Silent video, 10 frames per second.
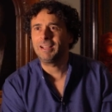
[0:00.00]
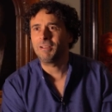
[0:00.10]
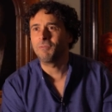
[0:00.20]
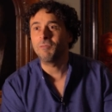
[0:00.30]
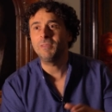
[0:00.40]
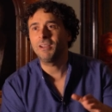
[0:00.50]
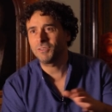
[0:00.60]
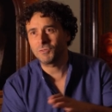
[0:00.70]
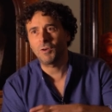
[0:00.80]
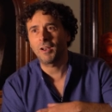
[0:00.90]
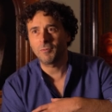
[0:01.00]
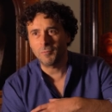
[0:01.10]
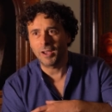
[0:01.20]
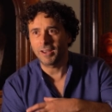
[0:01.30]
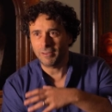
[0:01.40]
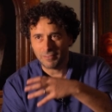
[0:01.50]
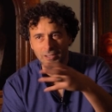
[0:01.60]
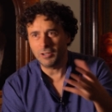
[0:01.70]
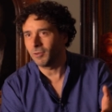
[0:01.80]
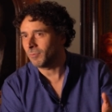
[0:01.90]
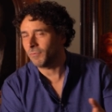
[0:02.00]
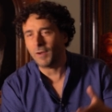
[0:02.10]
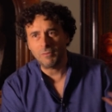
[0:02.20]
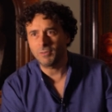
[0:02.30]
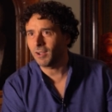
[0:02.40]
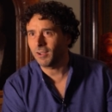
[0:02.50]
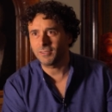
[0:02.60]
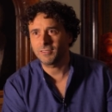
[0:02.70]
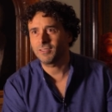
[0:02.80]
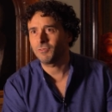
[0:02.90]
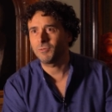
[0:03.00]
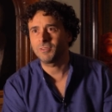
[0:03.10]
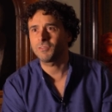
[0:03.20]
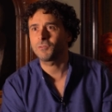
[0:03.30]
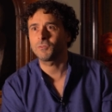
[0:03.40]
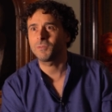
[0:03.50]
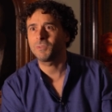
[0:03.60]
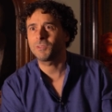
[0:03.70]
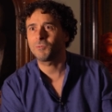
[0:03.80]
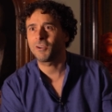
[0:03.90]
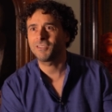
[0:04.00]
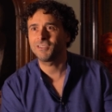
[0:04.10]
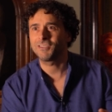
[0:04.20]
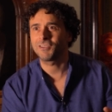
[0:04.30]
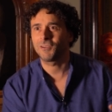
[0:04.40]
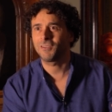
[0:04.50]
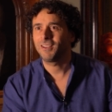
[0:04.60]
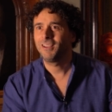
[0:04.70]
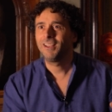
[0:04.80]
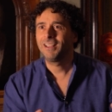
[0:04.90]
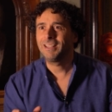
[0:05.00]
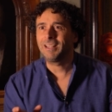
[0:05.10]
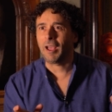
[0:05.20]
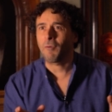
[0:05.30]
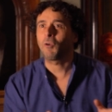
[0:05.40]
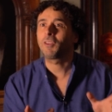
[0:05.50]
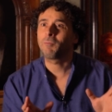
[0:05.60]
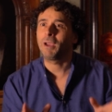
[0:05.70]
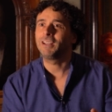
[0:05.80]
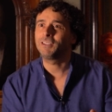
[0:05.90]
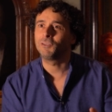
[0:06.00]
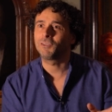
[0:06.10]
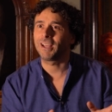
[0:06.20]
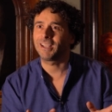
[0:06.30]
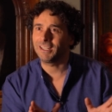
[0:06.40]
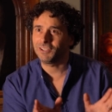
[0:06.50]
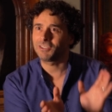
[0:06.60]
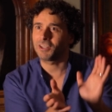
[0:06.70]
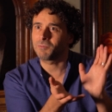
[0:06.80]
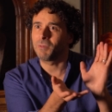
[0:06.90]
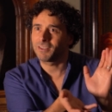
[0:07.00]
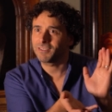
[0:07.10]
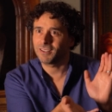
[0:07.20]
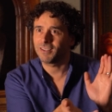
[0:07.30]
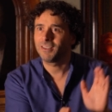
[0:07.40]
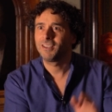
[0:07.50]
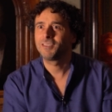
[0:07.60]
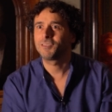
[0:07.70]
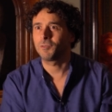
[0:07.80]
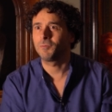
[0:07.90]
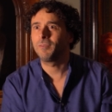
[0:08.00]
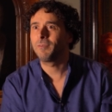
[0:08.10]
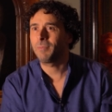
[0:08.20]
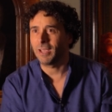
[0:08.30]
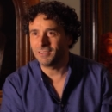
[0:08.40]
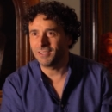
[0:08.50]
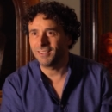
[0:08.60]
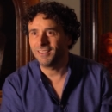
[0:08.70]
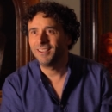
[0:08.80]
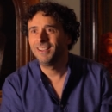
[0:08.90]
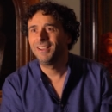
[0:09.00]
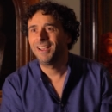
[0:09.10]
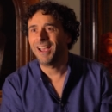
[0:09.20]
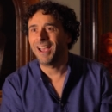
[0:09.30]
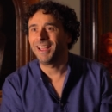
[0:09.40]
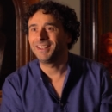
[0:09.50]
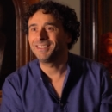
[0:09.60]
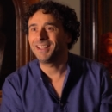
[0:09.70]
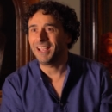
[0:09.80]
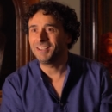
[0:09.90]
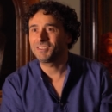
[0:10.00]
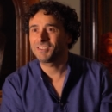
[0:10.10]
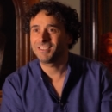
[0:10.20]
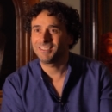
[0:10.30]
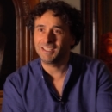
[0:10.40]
Vermeer is one of my favourite artists, always a source of inspiration. So I wanted the painting to look like a little Dutch master sort of painting, and hence